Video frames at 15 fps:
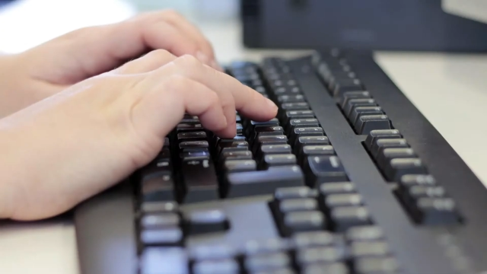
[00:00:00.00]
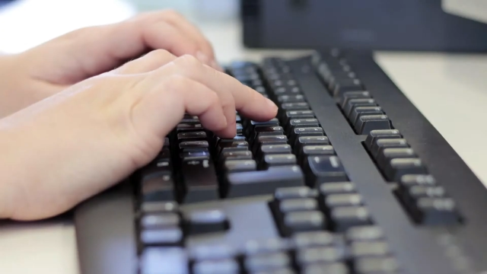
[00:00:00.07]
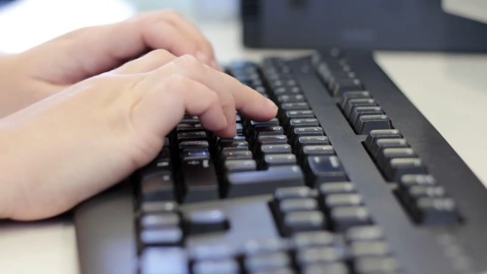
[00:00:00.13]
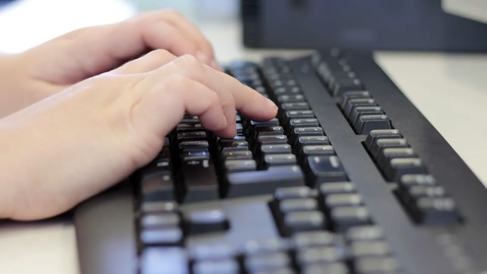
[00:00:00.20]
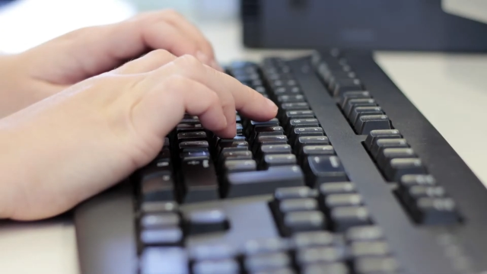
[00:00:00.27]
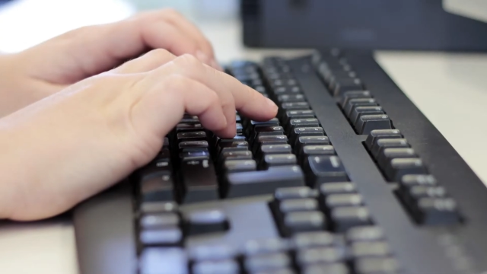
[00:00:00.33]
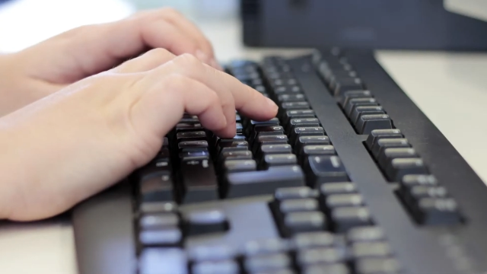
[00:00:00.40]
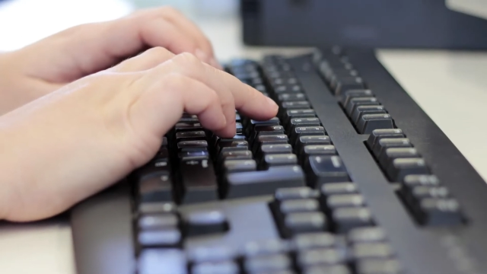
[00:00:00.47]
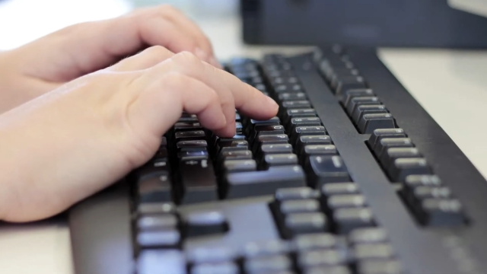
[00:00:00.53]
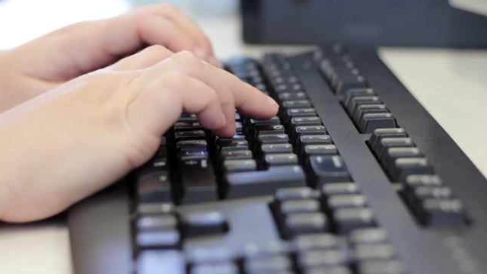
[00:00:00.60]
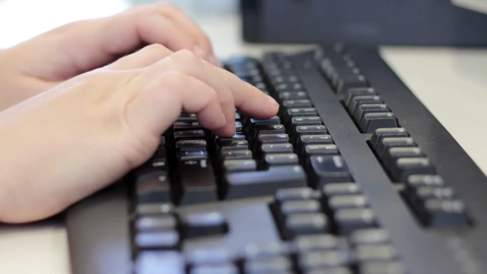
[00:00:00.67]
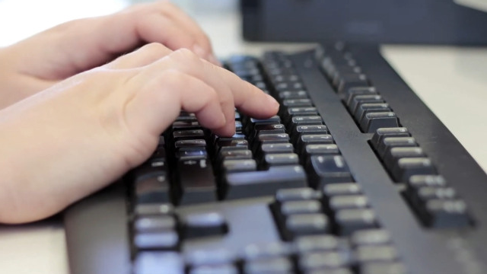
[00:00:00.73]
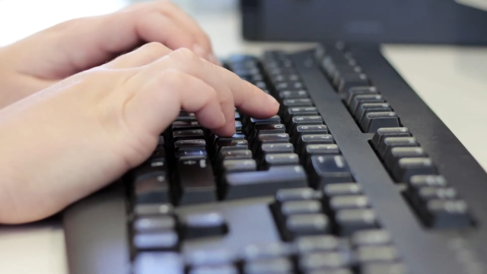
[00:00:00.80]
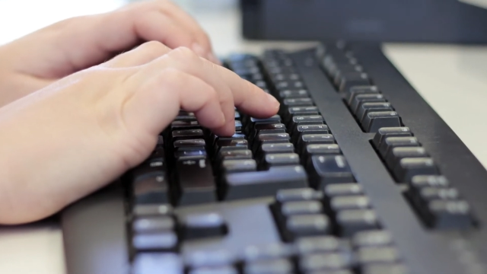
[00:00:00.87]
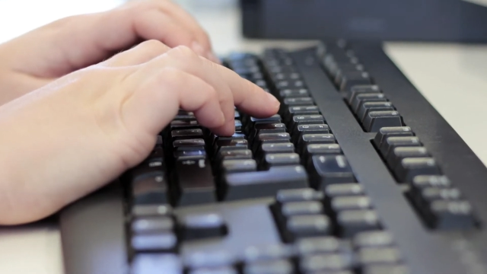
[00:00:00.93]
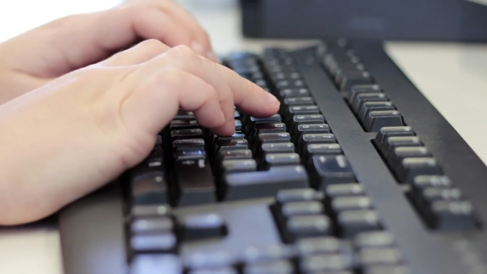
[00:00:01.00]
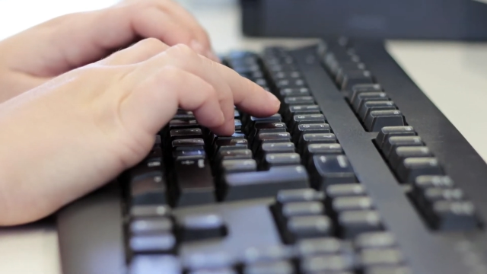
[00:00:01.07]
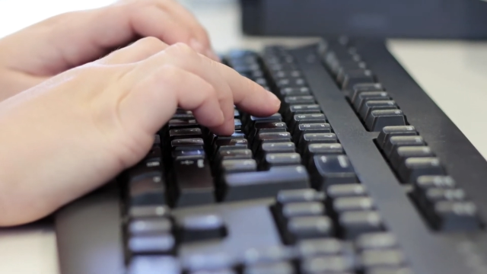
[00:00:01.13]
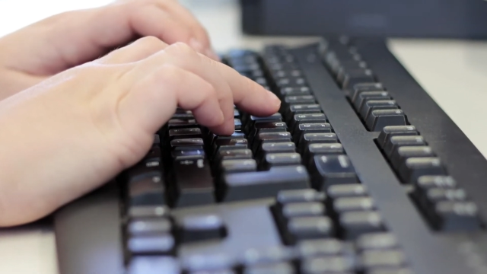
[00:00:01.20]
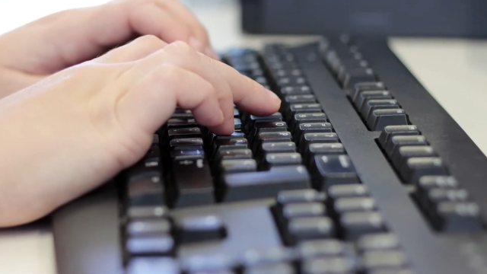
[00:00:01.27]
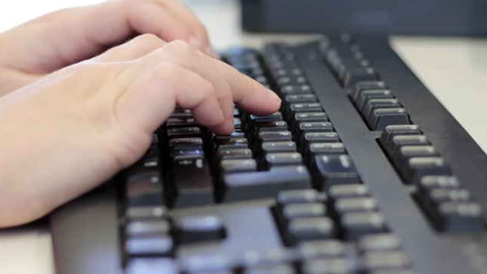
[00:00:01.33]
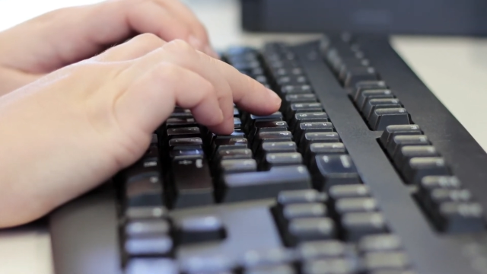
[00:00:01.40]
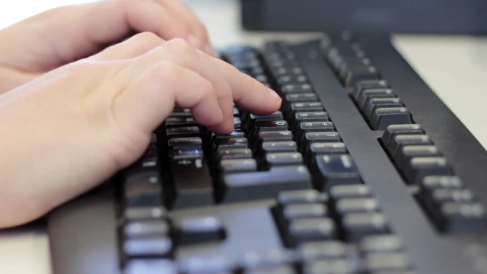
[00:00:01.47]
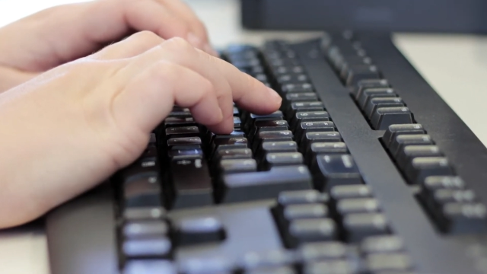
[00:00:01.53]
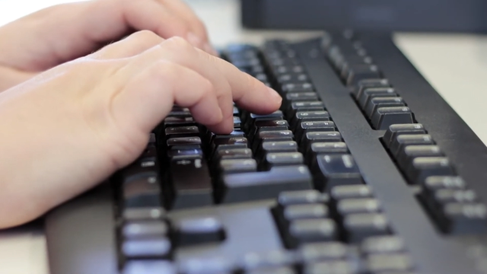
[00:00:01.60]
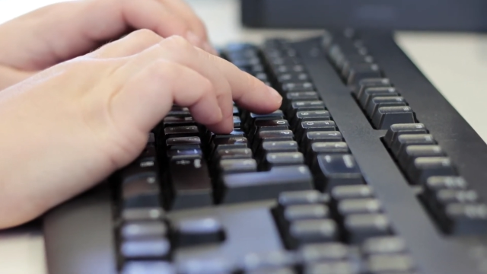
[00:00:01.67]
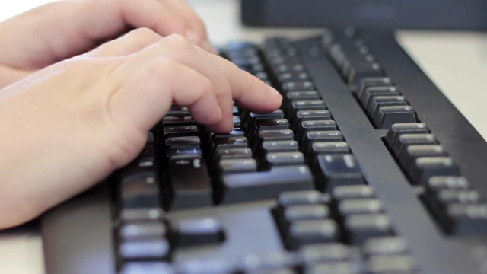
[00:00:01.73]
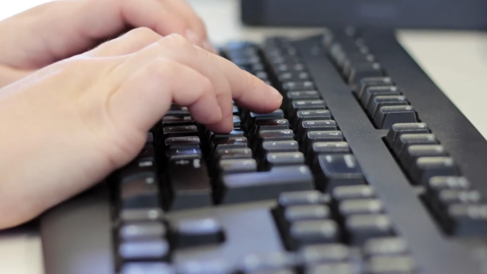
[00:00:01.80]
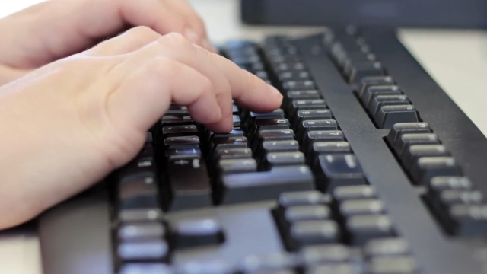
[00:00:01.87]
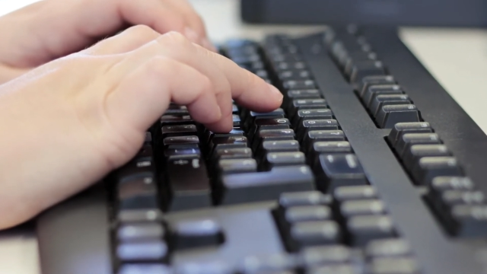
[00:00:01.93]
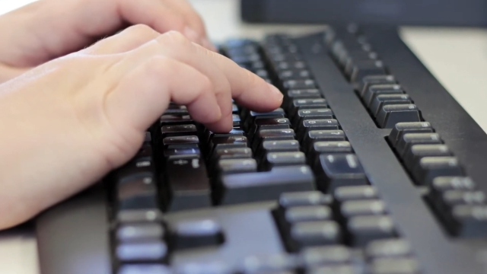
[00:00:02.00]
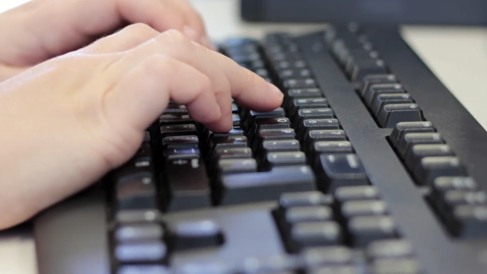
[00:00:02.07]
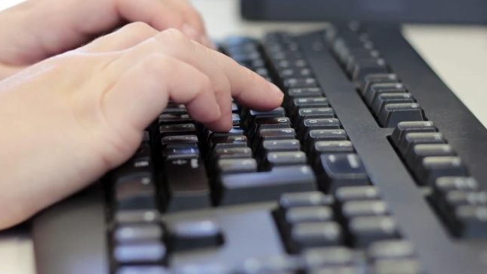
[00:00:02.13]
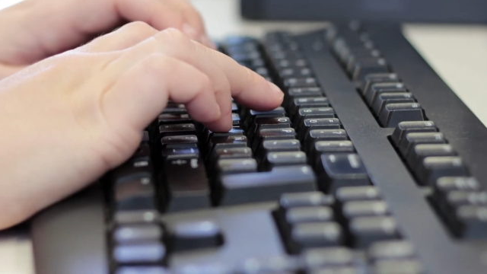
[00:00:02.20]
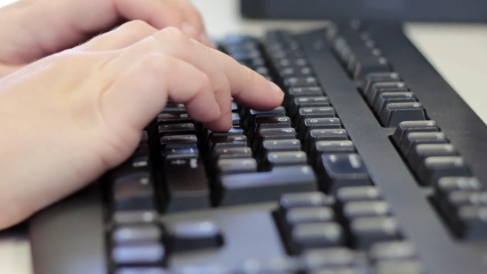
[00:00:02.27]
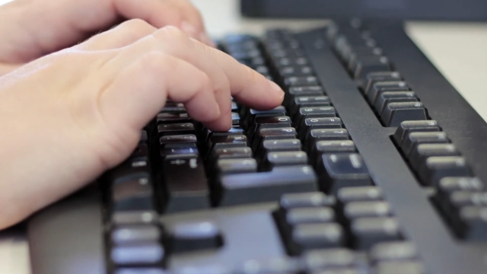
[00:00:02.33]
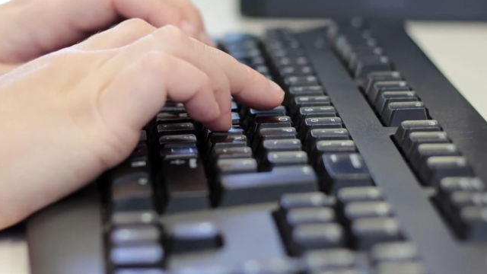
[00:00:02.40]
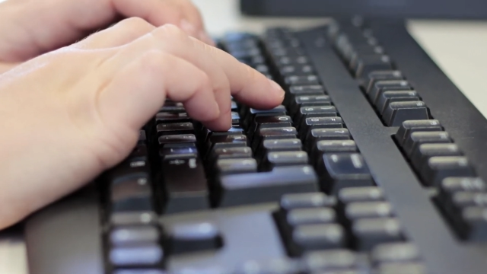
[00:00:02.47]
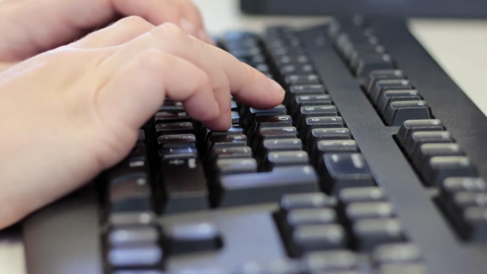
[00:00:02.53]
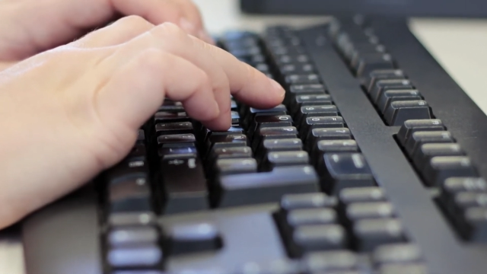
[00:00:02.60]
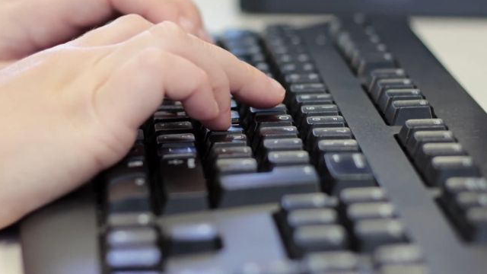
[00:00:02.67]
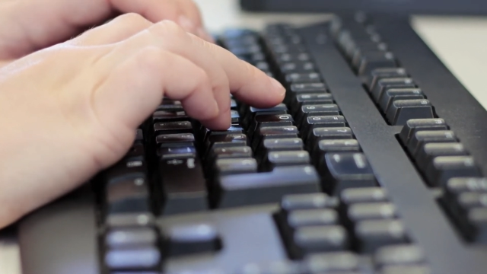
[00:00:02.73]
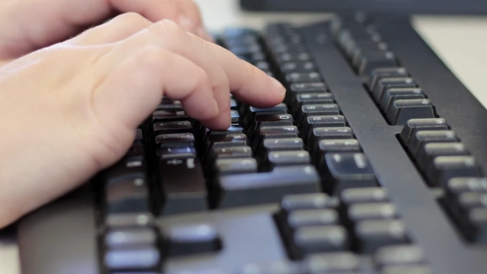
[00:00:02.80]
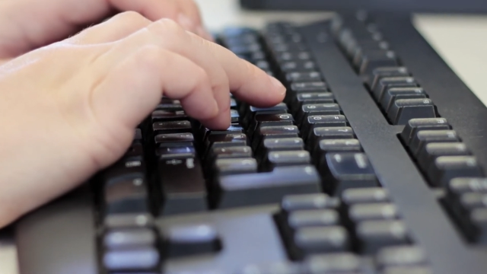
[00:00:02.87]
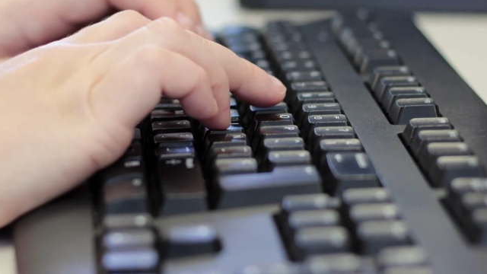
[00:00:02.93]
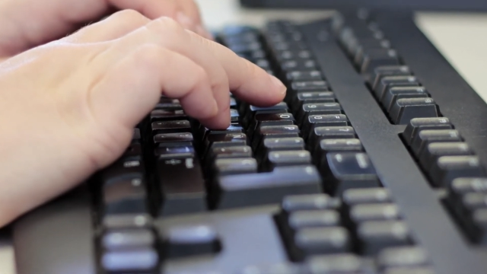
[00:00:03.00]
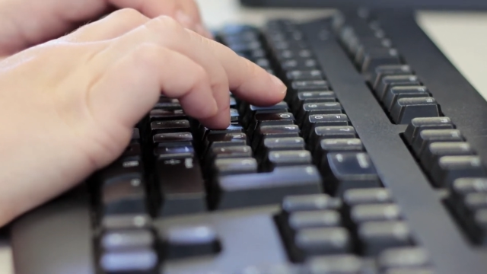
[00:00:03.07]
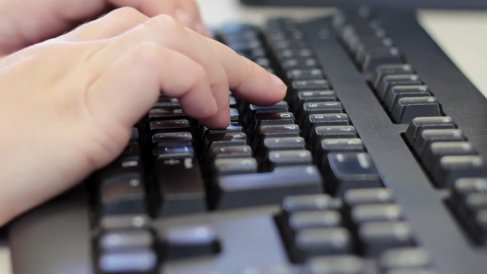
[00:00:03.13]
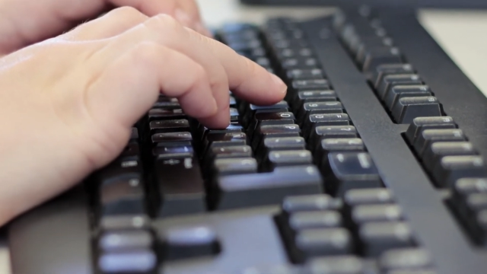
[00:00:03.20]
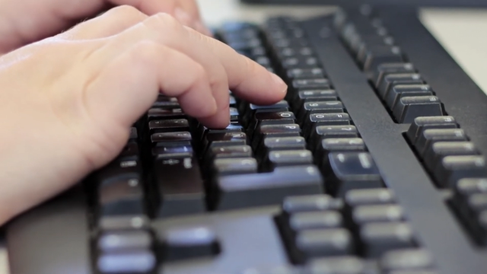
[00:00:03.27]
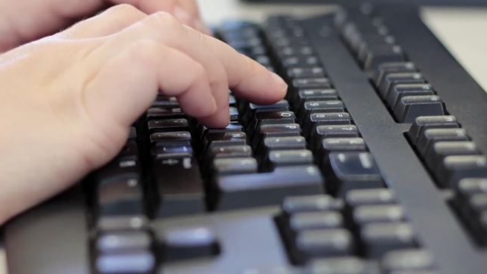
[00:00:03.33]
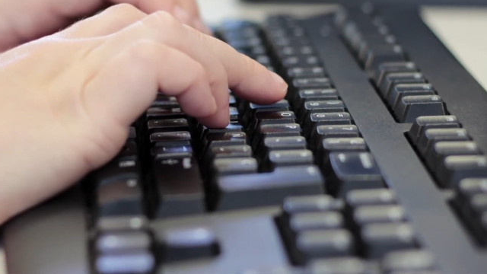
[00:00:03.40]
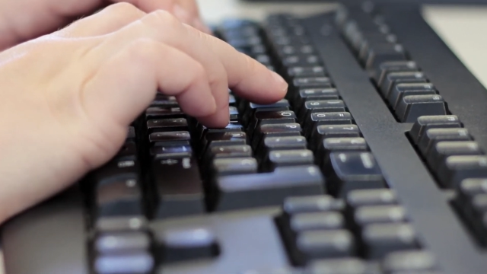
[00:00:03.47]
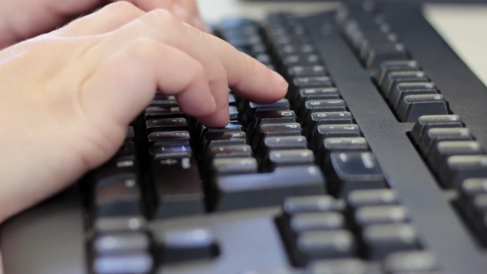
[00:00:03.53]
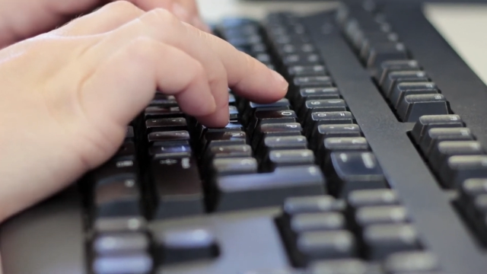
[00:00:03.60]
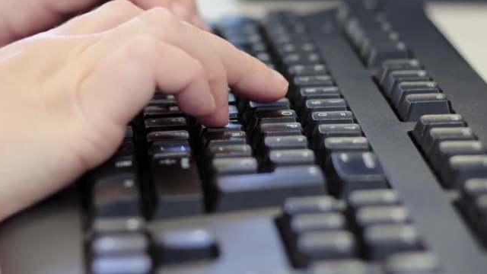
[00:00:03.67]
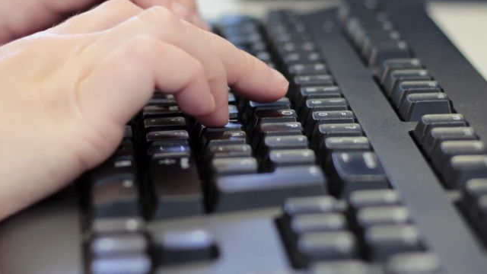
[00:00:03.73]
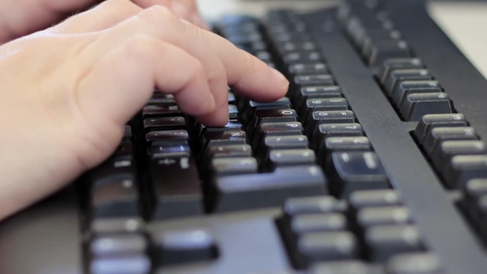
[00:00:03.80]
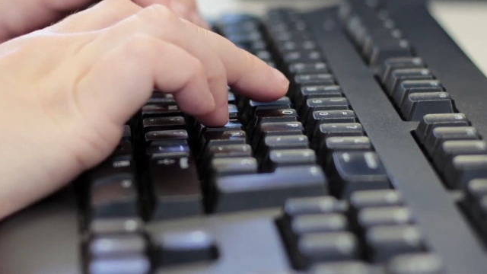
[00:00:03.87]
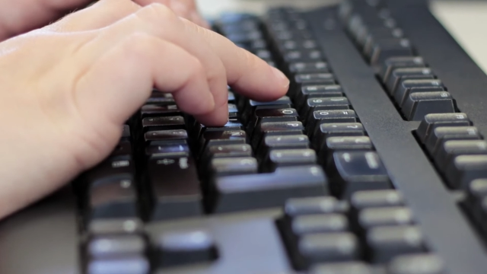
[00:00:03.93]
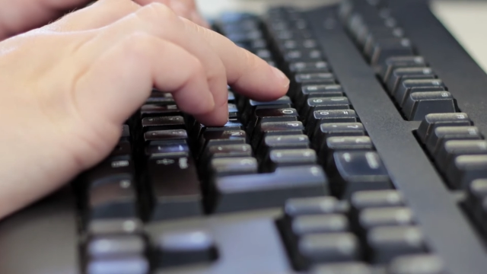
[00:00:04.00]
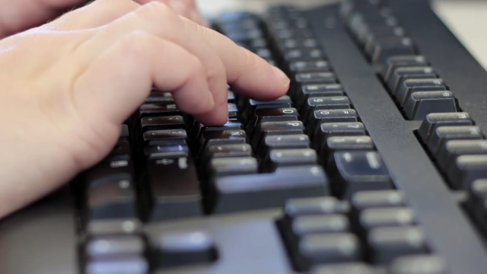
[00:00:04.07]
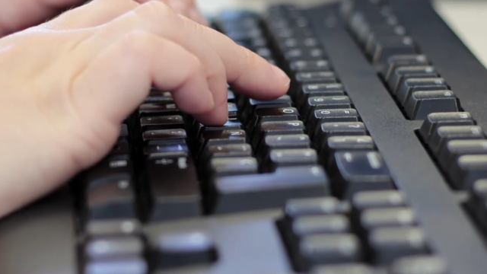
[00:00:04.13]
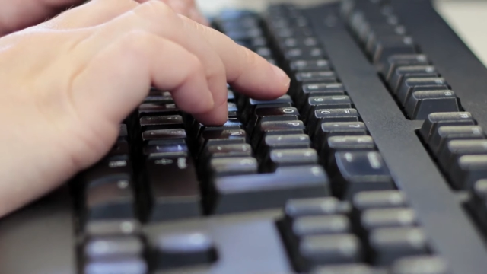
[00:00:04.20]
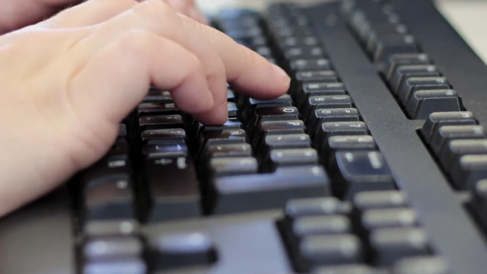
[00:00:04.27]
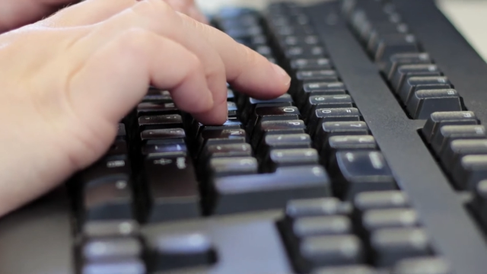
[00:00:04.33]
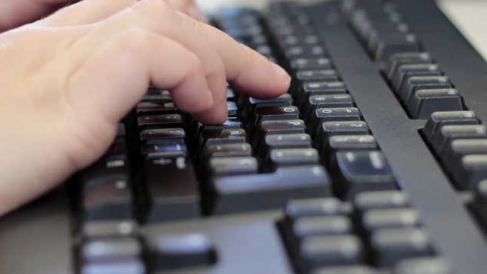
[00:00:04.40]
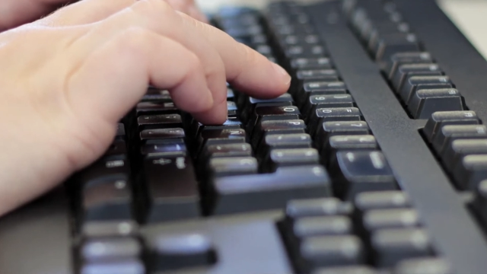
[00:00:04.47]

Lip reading: Nobody's mouth can be seen.